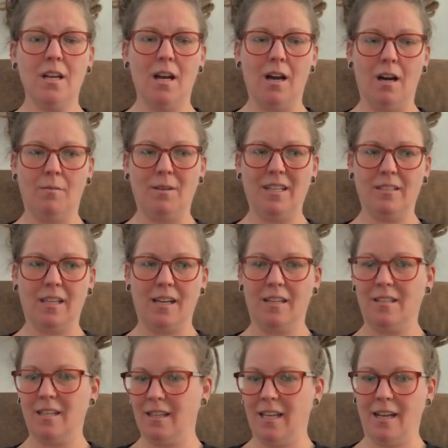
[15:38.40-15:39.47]
Because like I
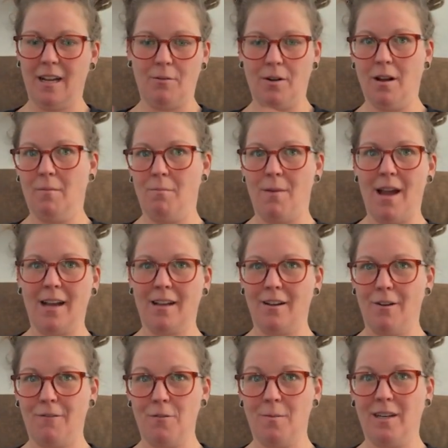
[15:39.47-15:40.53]
said, like I would come back
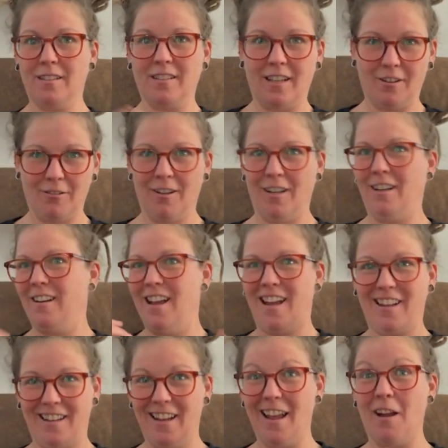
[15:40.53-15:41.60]
a few minutes later
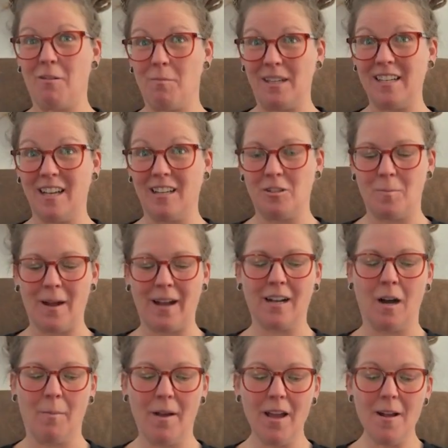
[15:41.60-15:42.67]
and I would be tensed back
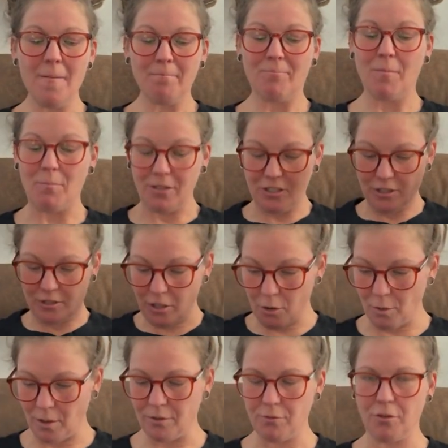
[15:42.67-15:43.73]
up. But just
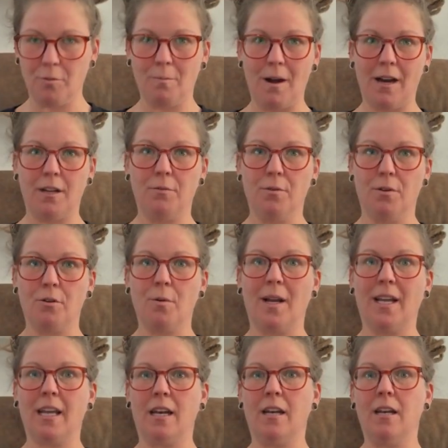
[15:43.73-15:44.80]
going through your body real quick
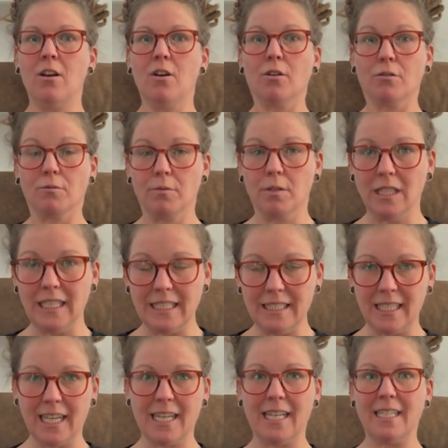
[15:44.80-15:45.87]
and
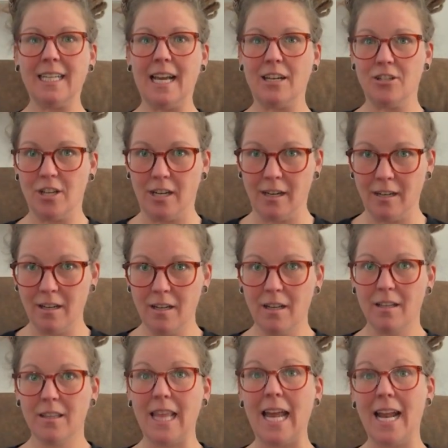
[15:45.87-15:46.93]
releasing any tension
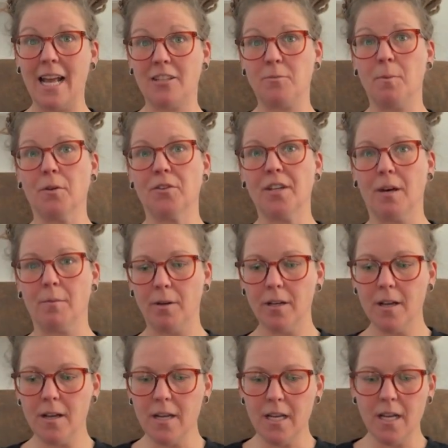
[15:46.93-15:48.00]
that has built up.
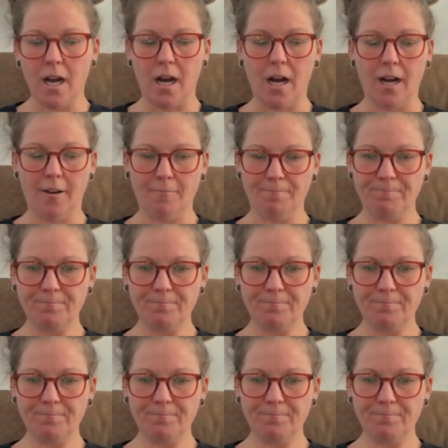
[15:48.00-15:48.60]
And